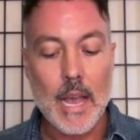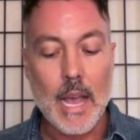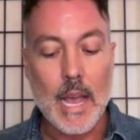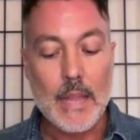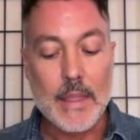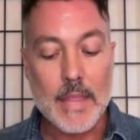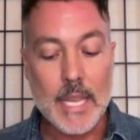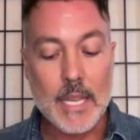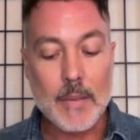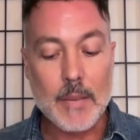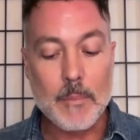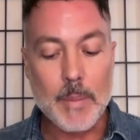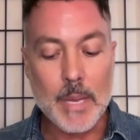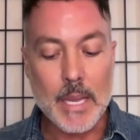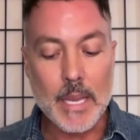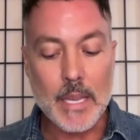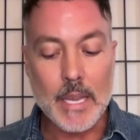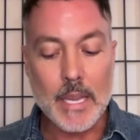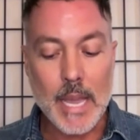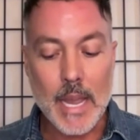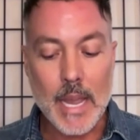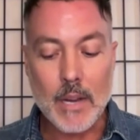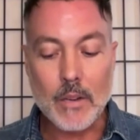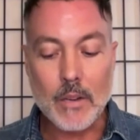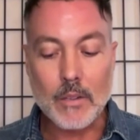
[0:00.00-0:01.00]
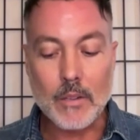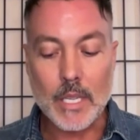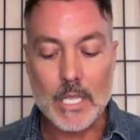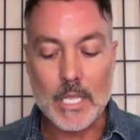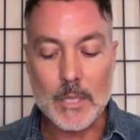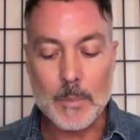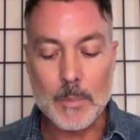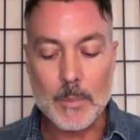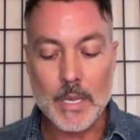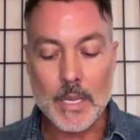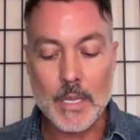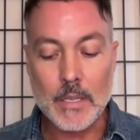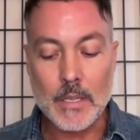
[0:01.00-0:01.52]
I think being gay or
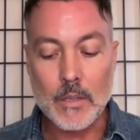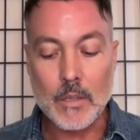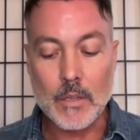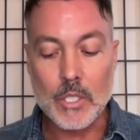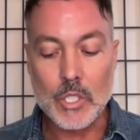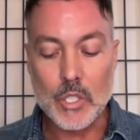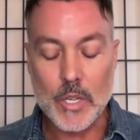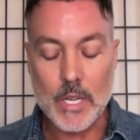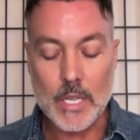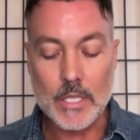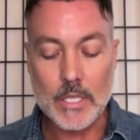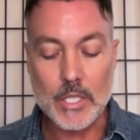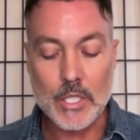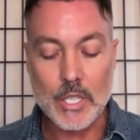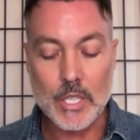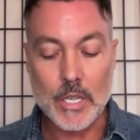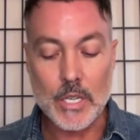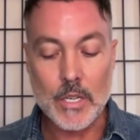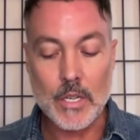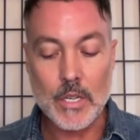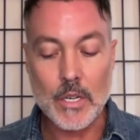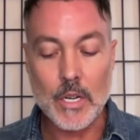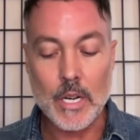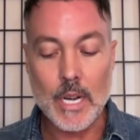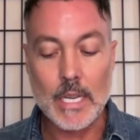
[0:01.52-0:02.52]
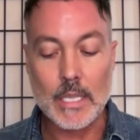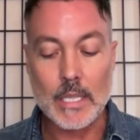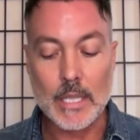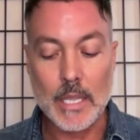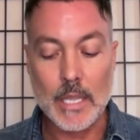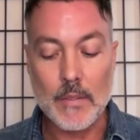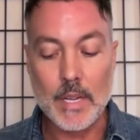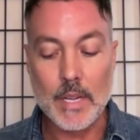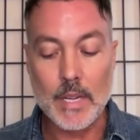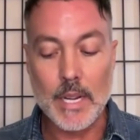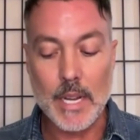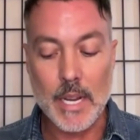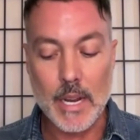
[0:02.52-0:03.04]
lesbian or transgender and
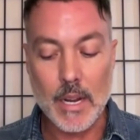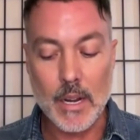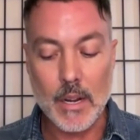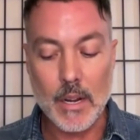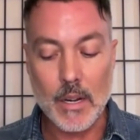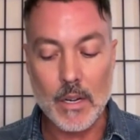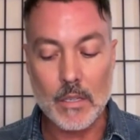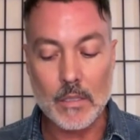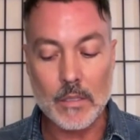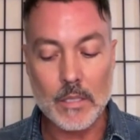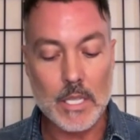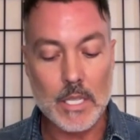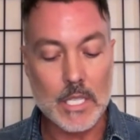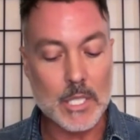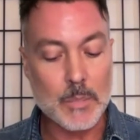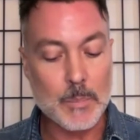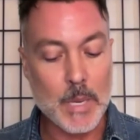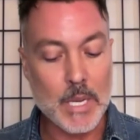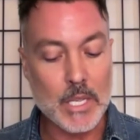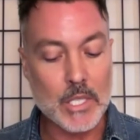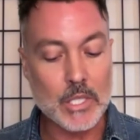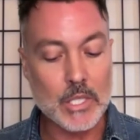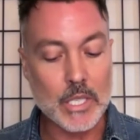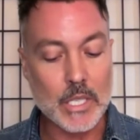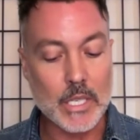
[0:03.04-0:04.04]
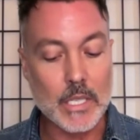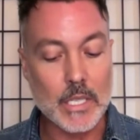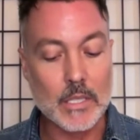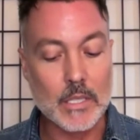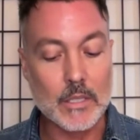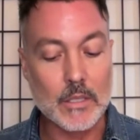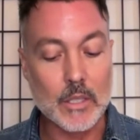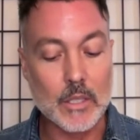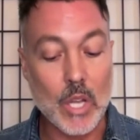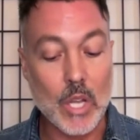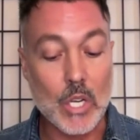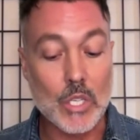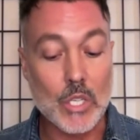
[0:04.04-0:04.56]
living here, especially
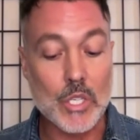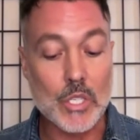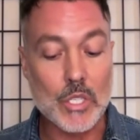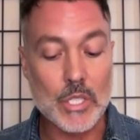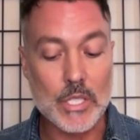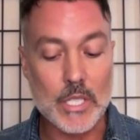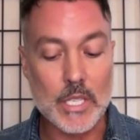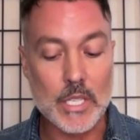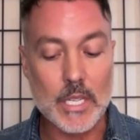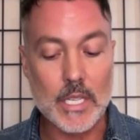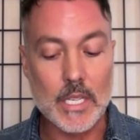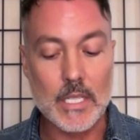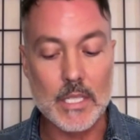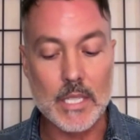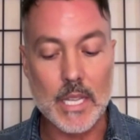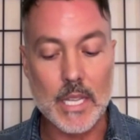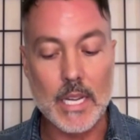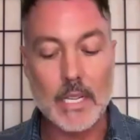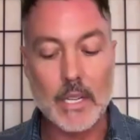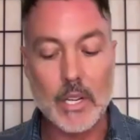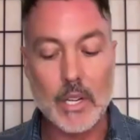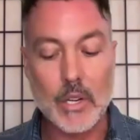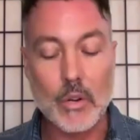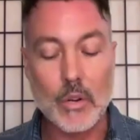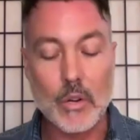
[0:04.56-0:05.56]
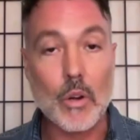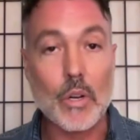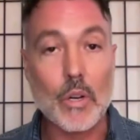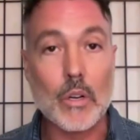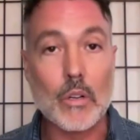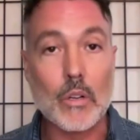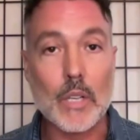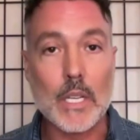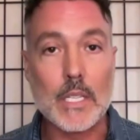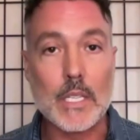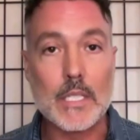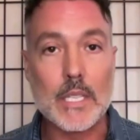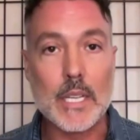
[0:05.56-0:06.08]
in larger cities like New York
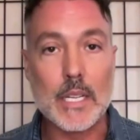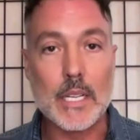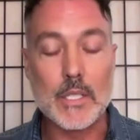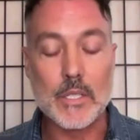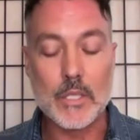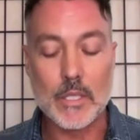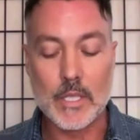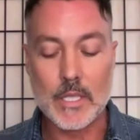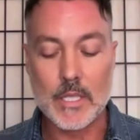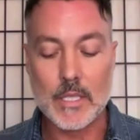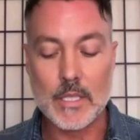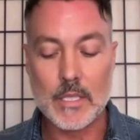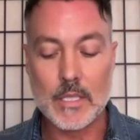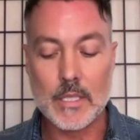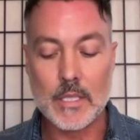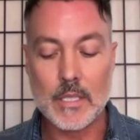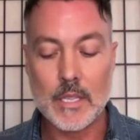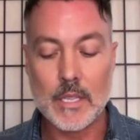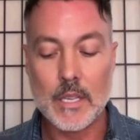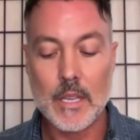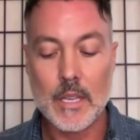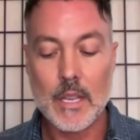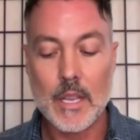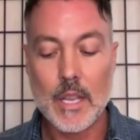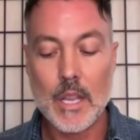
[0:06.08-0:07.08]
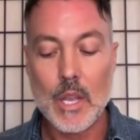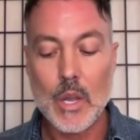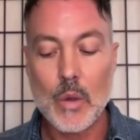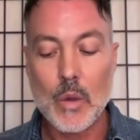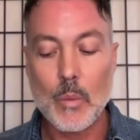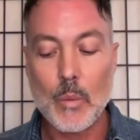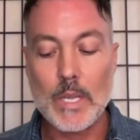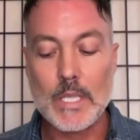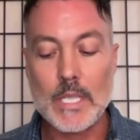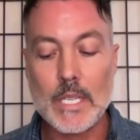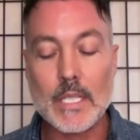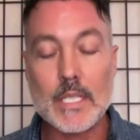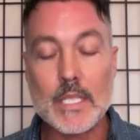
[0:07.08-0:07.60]
or Los Angeles,
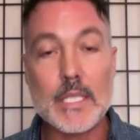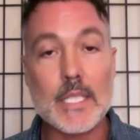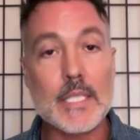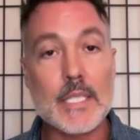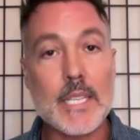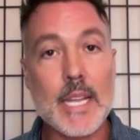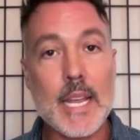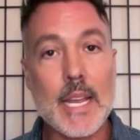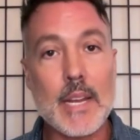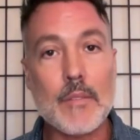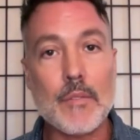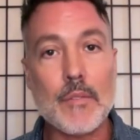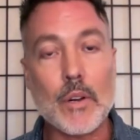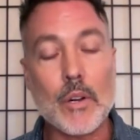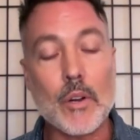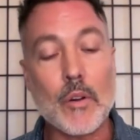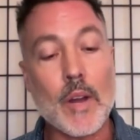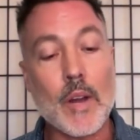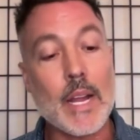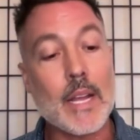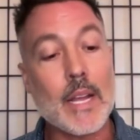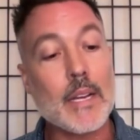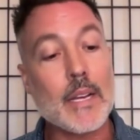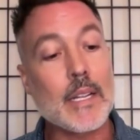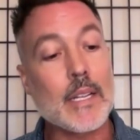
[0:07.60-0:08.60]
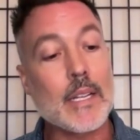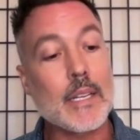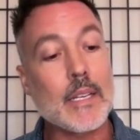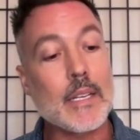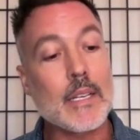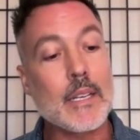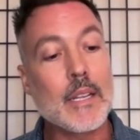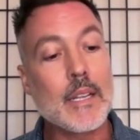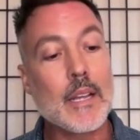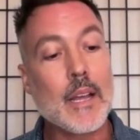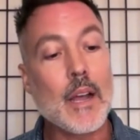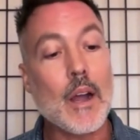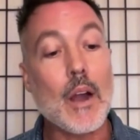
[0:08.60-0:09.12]
we tend to take for granted
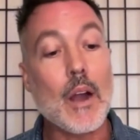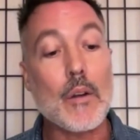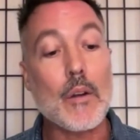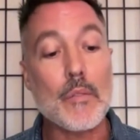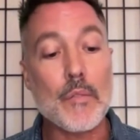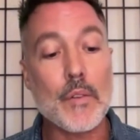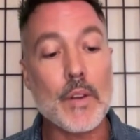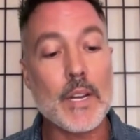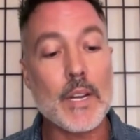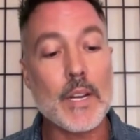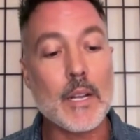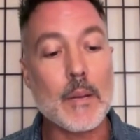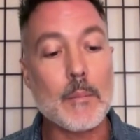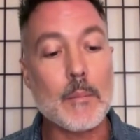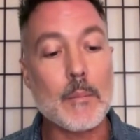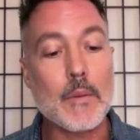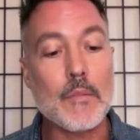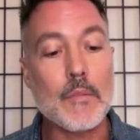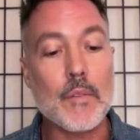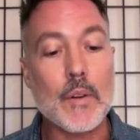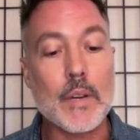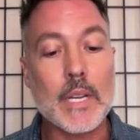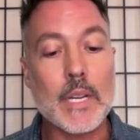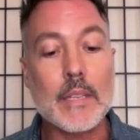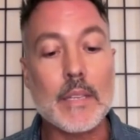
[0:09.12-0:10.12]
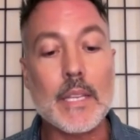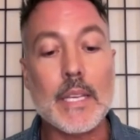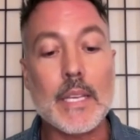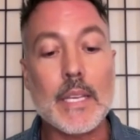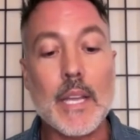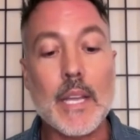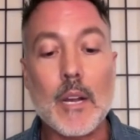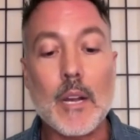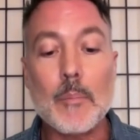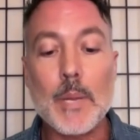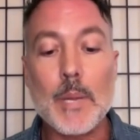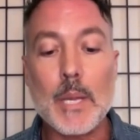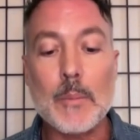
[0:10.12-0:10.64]
our freedom and forget the
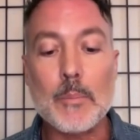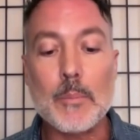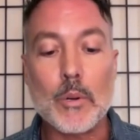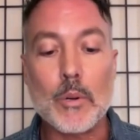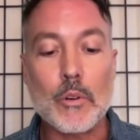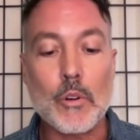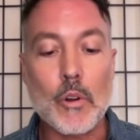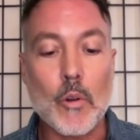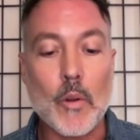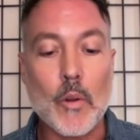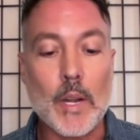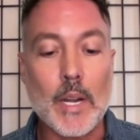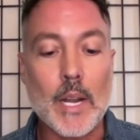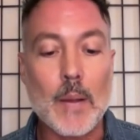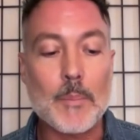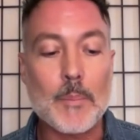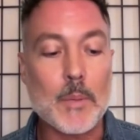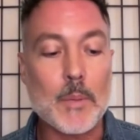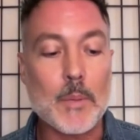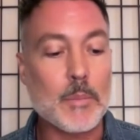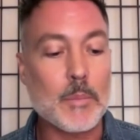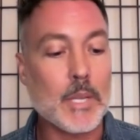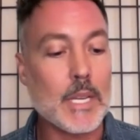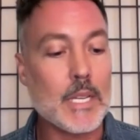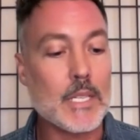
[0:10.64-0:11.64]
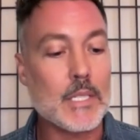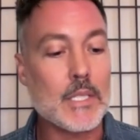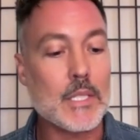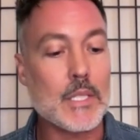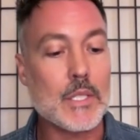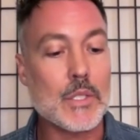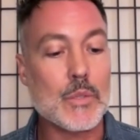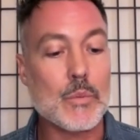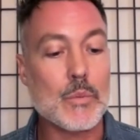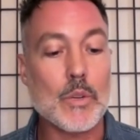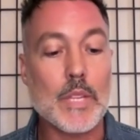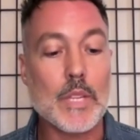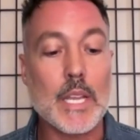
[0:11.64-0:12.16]
young people growing up in
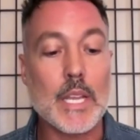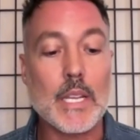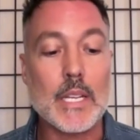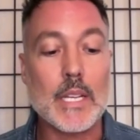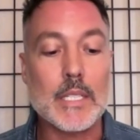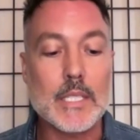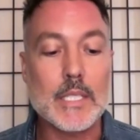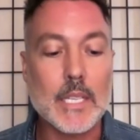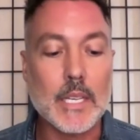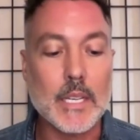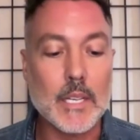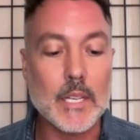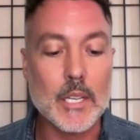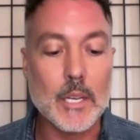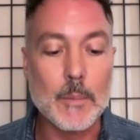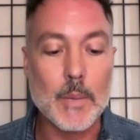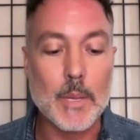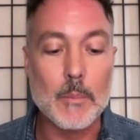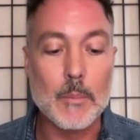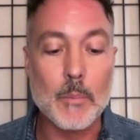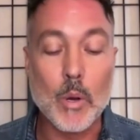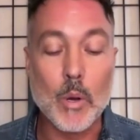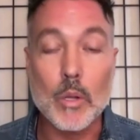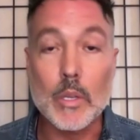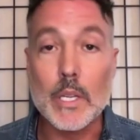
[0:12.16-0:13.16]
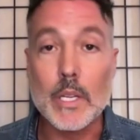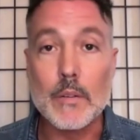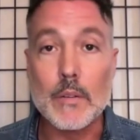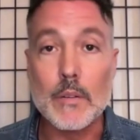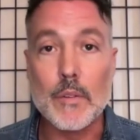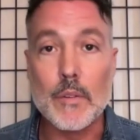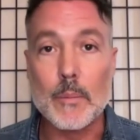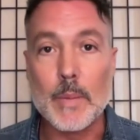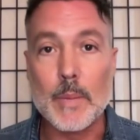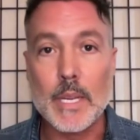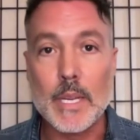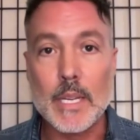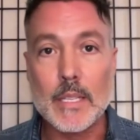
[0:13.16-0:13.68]
places where they continue to be bullied
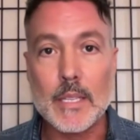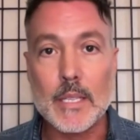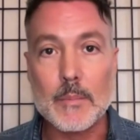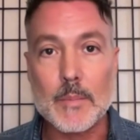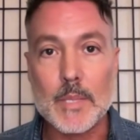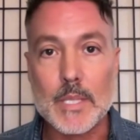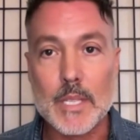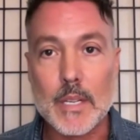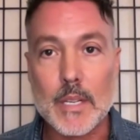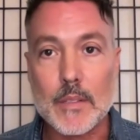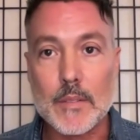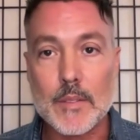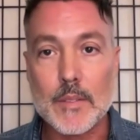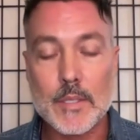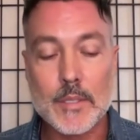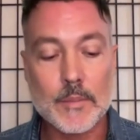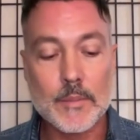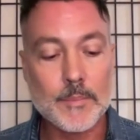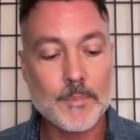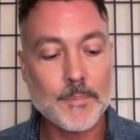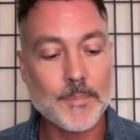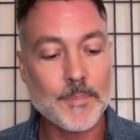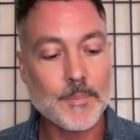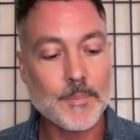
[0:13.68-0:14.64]
for being themselves.